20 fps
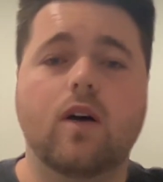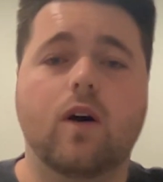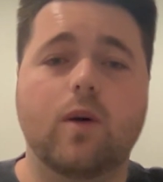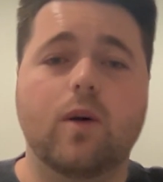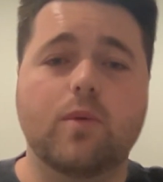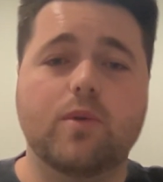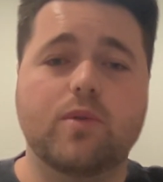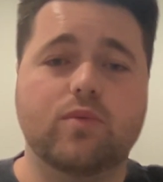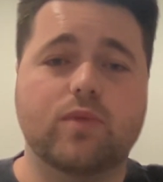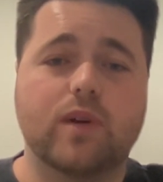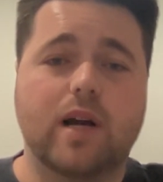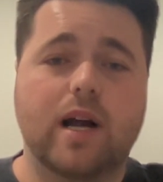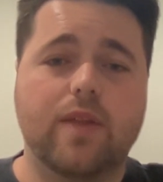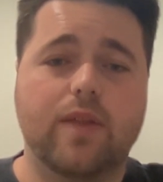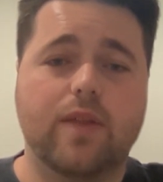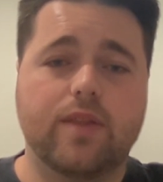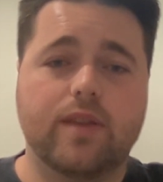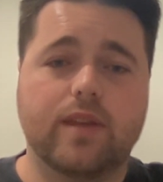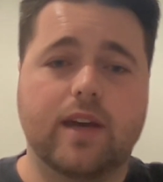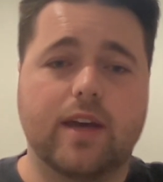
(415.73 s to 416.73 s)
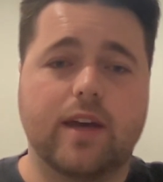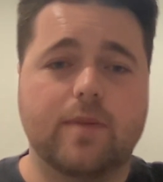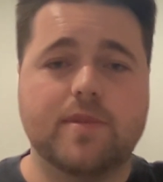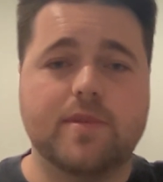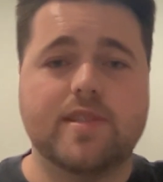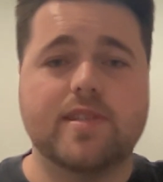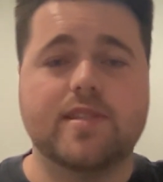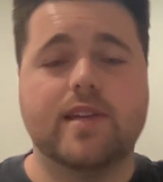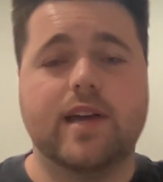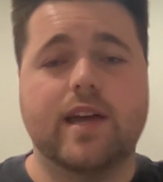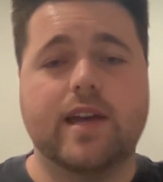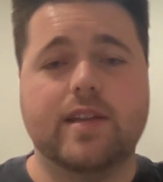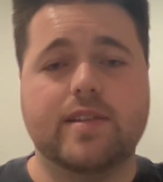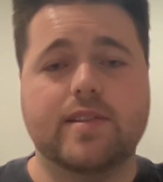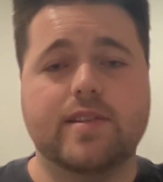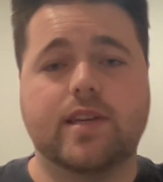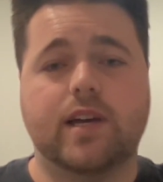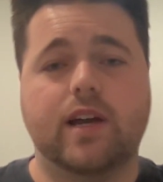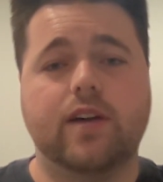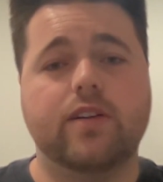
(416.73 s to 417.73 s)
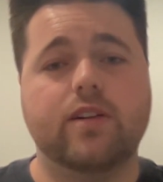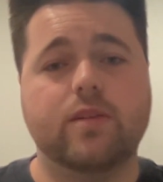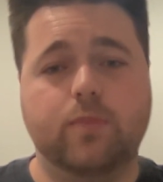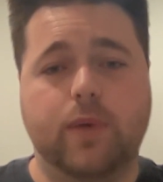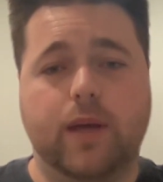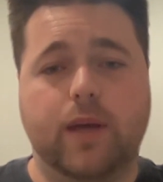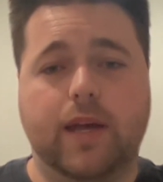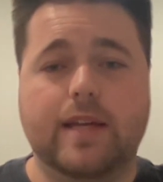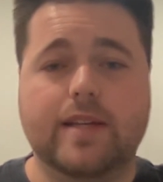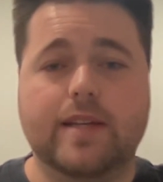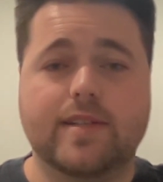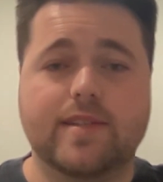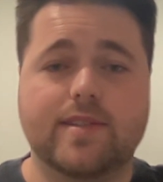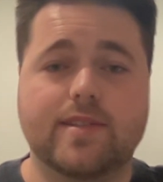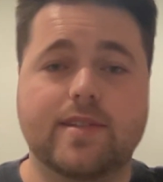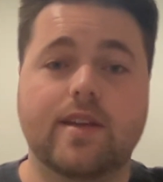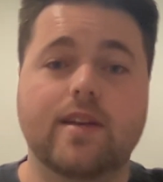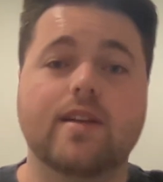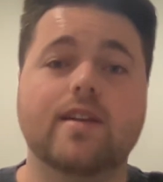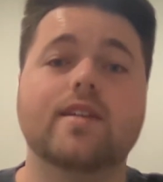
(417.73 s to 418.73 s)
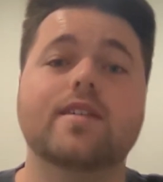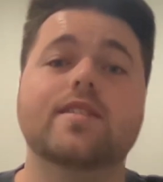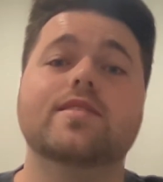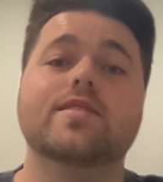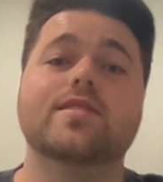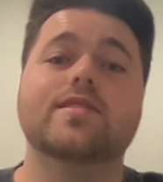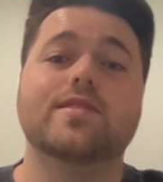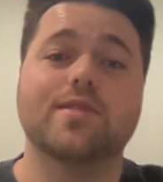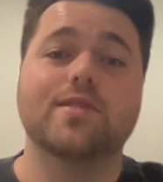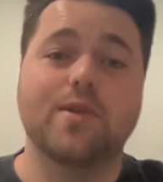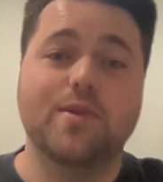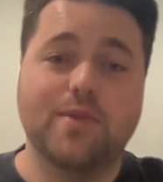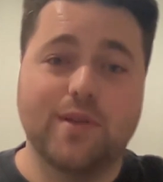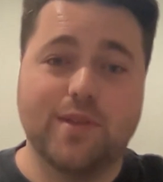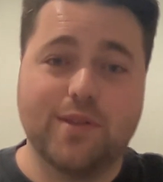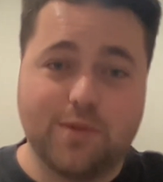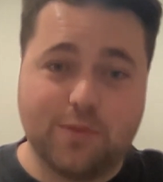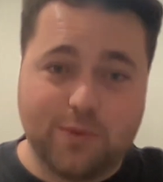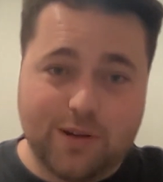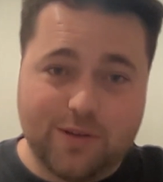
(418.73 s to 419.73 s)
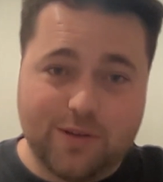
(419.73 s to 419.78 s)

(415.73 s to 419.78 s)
I would rather the game stay at its current pace so that the